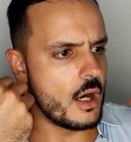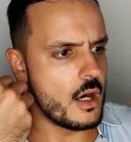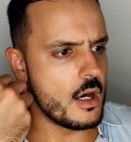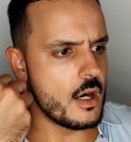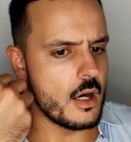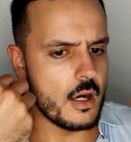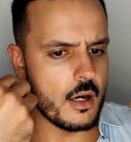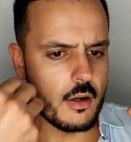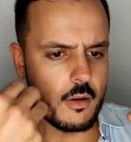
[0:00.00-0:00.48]

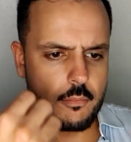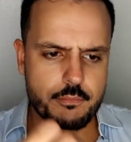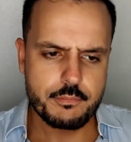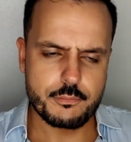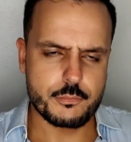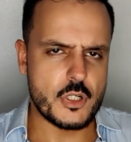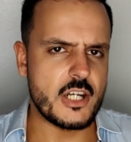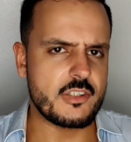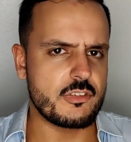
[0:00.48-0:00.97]
uh,
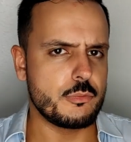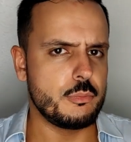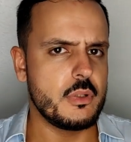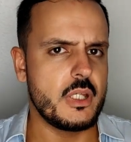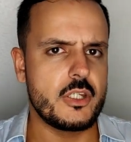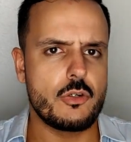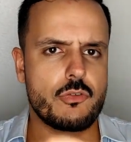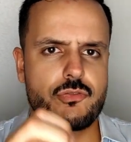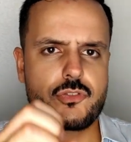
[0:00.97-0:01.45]
private
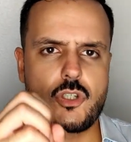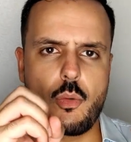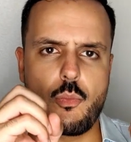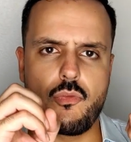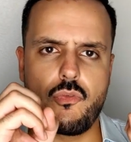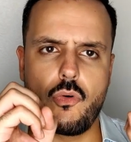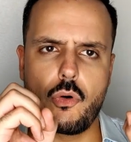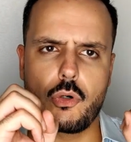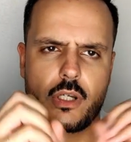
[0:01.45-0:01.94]
blend of
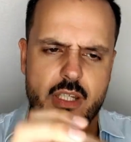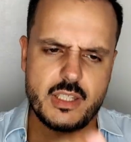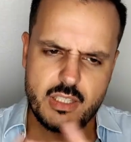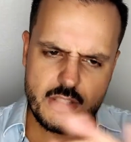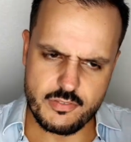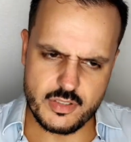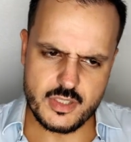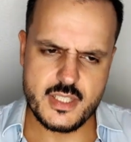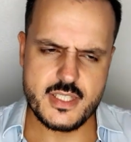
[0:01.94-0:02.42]
tom ford
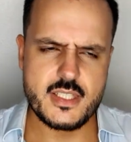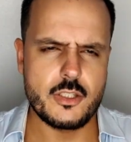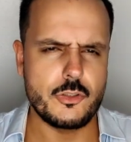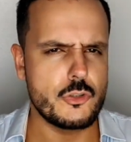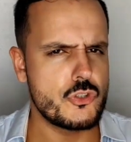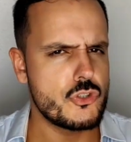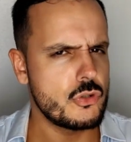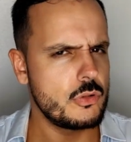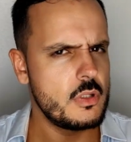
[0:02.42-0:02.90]
and even the
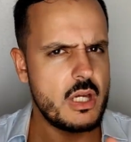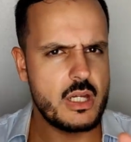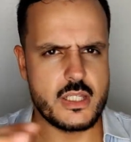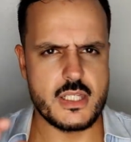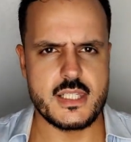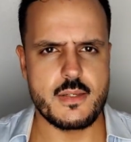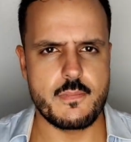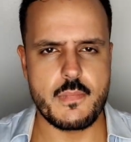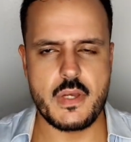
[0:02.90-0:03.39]
signature
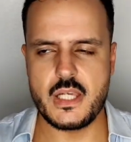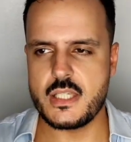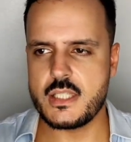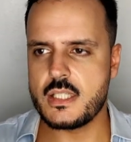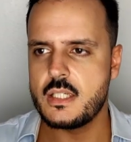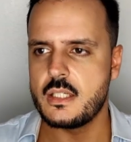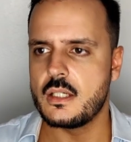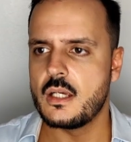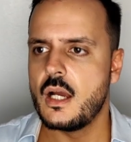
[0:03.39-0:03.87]
line is
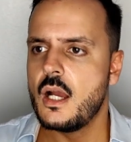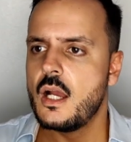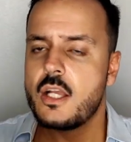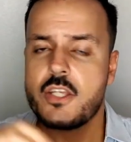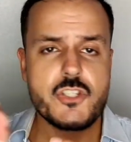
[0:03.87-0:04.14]
amazing